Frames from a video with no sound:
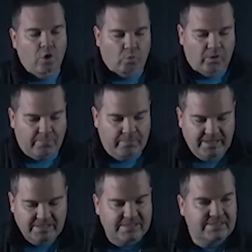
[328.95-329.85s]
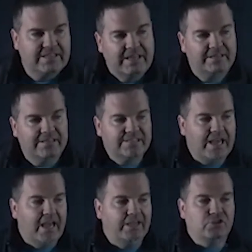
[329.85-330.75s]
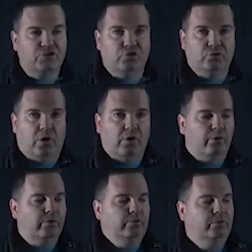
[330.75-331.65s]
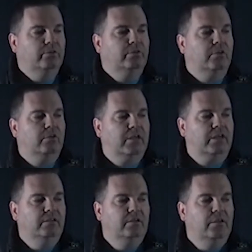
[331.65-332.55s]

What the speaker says: what it means is that this H2O, okay,